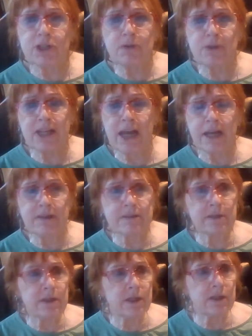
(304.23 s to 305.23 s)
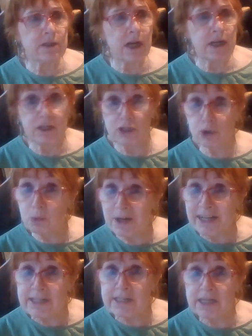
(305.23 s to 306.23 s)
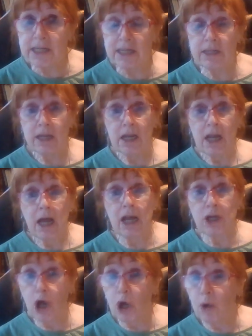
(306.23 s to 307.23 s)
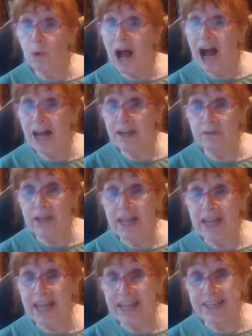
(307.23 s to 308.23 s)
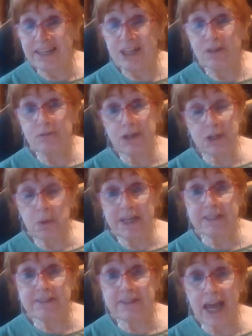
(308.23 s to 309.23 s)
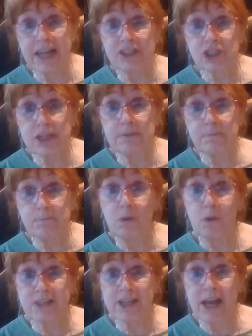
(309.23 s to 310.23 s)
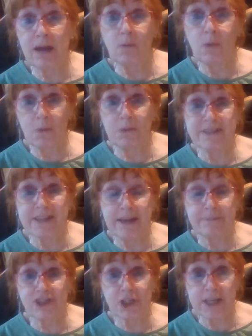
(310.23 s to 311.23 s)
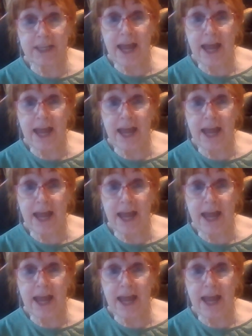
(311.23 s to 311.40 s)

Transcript: 2020, an OIA request actually brought out what was actually